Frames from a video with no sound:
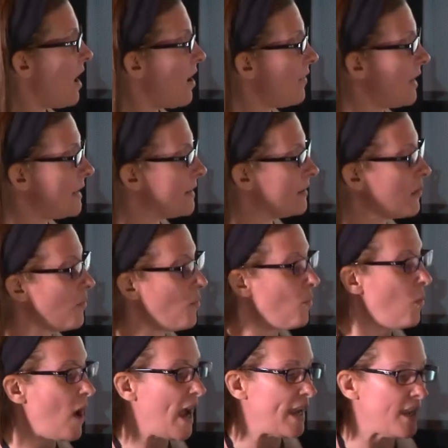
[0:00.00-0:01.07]
right, so
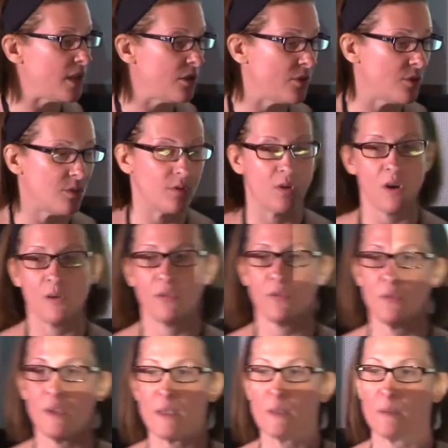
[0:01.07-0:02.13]
why you go
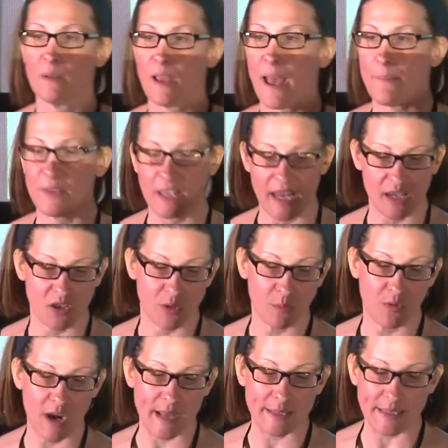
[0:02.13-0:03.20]
through this application
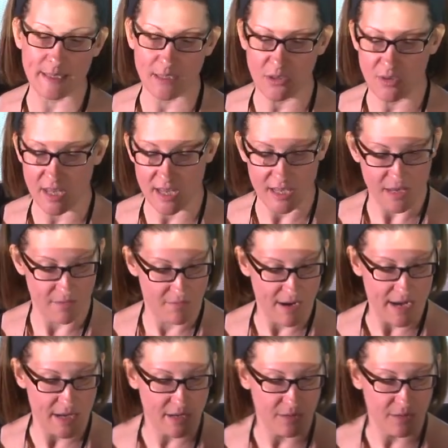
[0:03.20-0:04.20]
process, you can't get rent